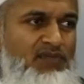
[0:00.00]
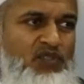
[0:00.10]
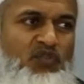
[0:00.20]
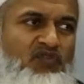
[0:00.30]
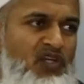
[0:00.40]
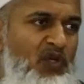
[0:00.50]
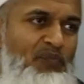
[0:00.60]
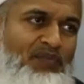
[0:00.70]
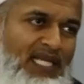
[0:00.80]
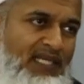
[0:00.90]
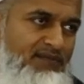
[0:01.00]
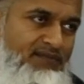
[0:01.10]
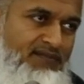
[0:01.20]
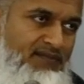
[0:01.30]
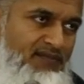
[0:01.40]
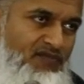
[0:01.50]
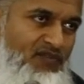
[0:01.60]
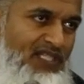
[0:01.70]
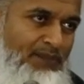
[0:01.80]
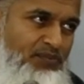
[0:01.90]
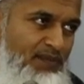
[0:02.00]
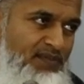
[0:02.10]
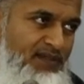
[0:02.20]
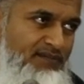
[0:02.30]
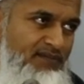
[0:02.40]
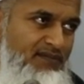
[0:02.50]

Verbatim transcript: you've got no blame for that problem.